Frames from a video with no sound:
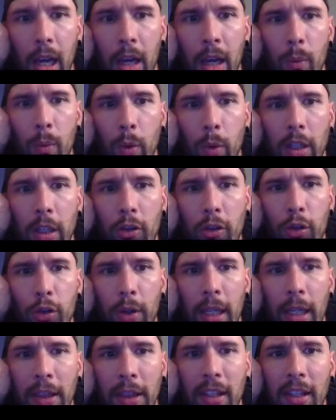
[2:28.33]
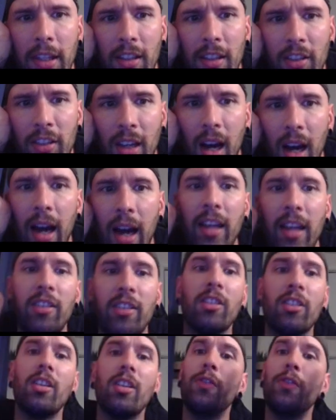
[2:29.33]
And we treat these
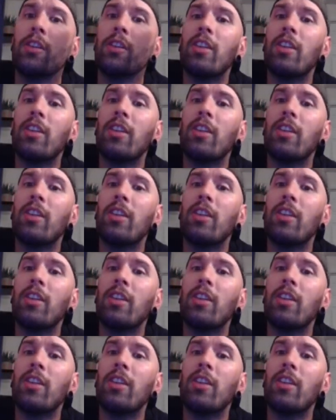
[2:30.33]
guys as if